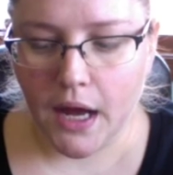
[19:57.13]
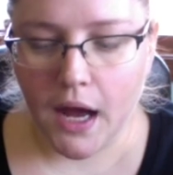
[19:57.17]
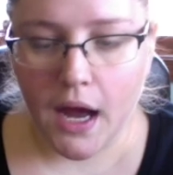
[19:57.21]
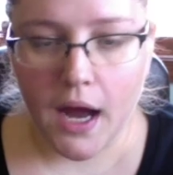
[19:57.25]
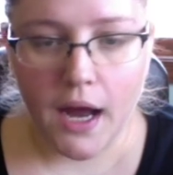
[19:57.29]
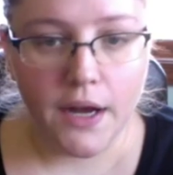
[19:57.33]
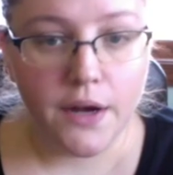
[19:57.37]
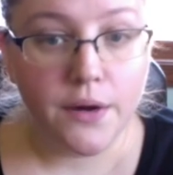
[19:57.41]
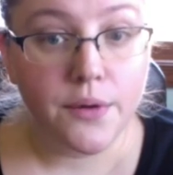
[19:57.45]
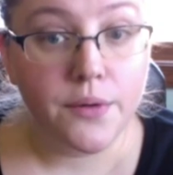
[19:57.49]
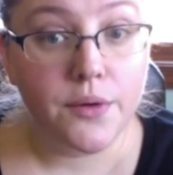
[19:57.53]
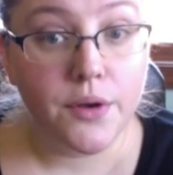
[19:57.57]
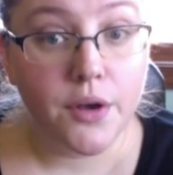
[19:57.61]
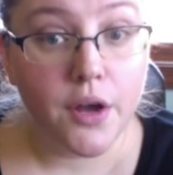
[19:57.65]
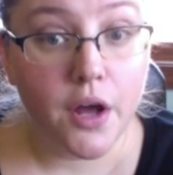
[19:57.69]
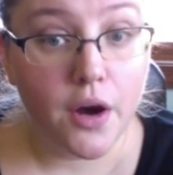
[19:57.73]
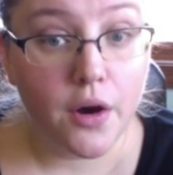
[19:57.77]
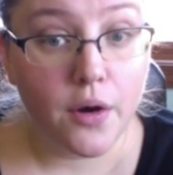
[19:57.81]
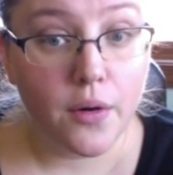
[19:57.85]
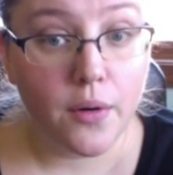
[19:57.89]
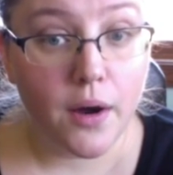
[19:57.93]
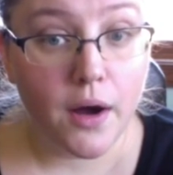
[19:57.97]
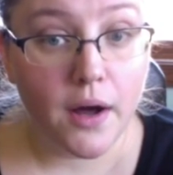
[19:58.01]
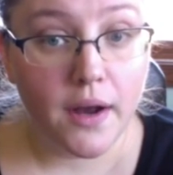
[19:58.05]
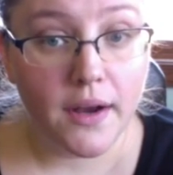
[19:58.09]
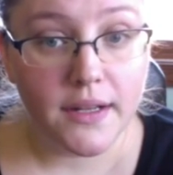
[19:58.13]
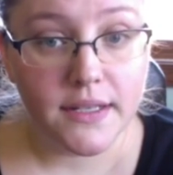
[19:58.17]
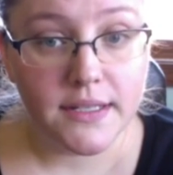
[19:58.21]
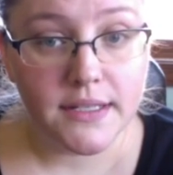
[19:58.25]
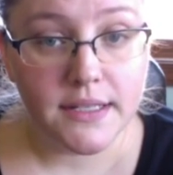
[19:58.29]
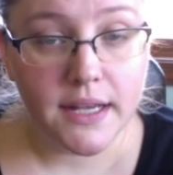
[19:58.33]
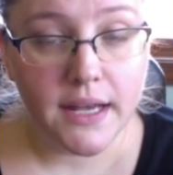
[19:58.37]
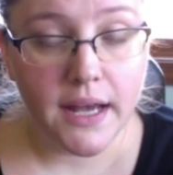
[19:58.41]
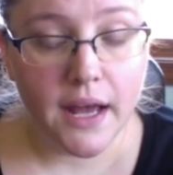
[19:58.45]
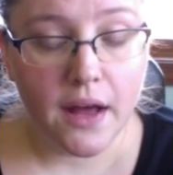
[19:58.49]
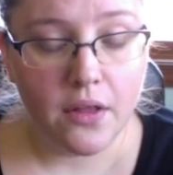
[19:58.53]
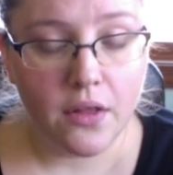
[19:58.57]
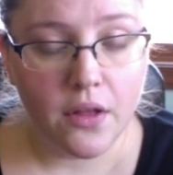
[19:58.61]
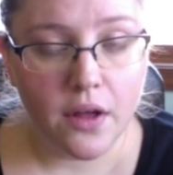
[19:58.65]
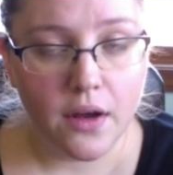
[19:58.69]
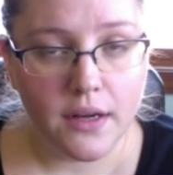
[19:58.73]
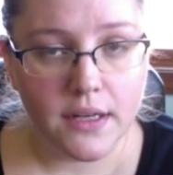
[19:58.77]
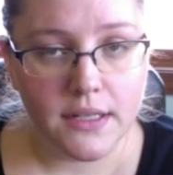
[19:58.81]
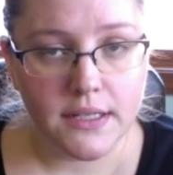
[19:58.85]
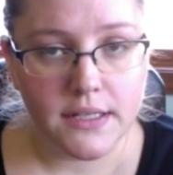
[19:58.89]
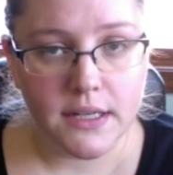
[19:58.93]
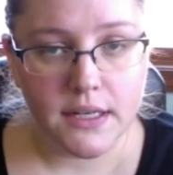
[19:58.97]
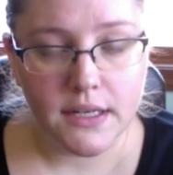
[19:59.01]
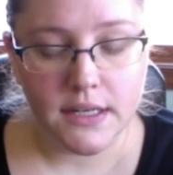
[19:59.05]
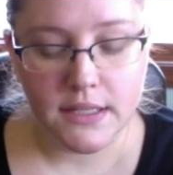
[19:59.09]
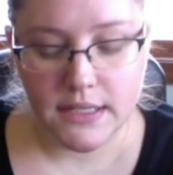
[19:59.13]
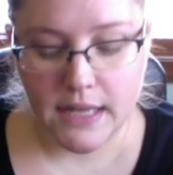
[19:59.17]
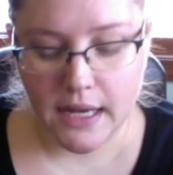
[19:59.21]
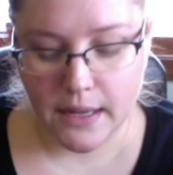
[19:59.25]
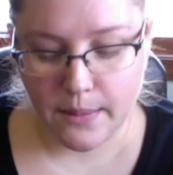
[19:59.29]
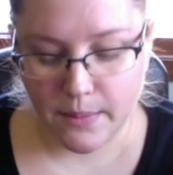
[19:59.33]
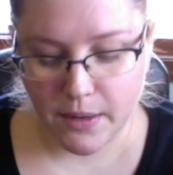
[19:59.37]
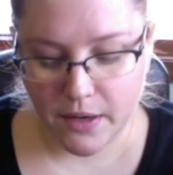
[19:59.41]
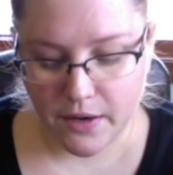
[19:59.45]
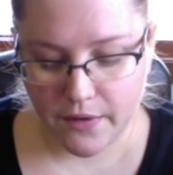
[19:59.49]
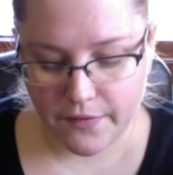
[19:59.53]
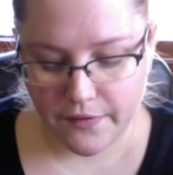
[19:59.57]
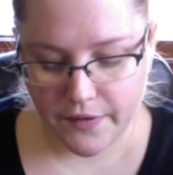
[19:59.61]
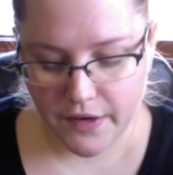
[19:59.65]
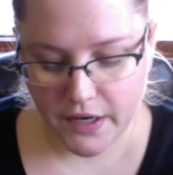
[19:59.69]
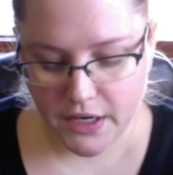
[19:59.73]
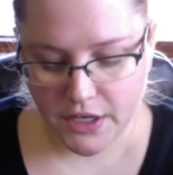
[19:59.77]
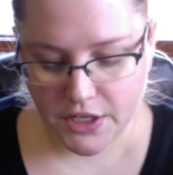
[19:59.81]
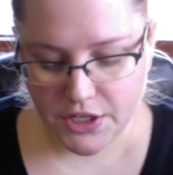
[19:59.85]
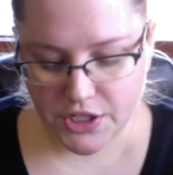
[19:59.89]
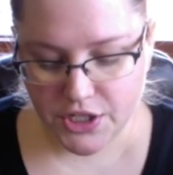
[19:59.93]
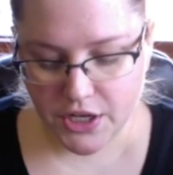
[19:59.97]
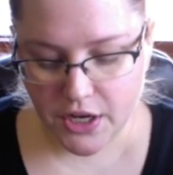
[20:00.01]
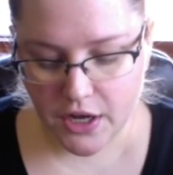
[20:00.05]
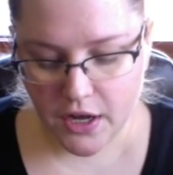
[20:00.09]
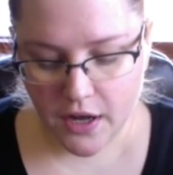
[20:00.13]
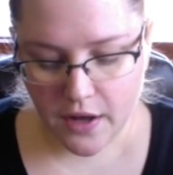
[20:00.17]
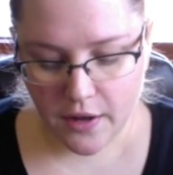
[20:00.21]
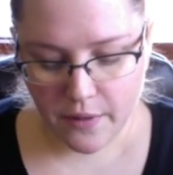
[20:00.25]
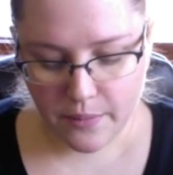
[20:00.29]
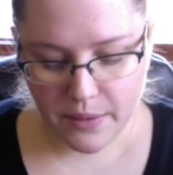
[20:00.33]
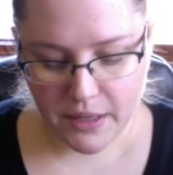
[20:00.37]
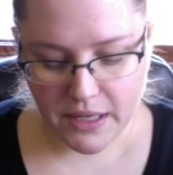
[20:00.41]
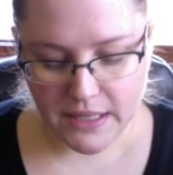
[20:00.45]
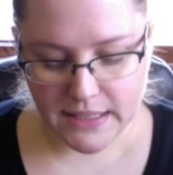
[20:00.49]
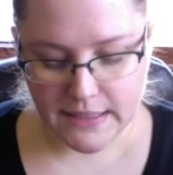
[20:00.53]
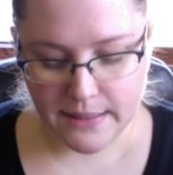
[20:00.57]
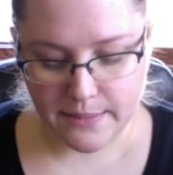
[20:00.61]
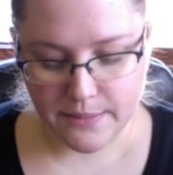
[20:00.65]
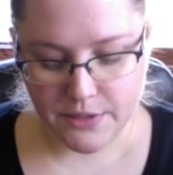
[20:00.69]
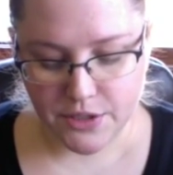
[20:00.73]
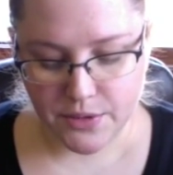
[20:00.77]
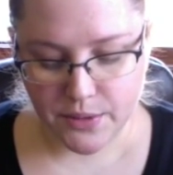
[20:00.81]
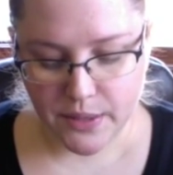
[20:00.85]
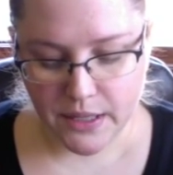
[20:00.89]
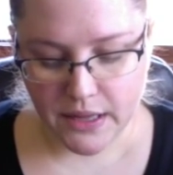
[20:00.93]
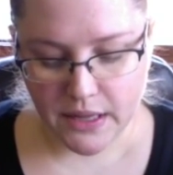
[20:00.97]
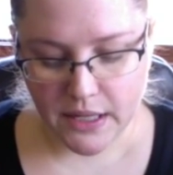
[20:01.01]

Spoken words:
I don't know honestly how long it's going to take me to finish because I'm doing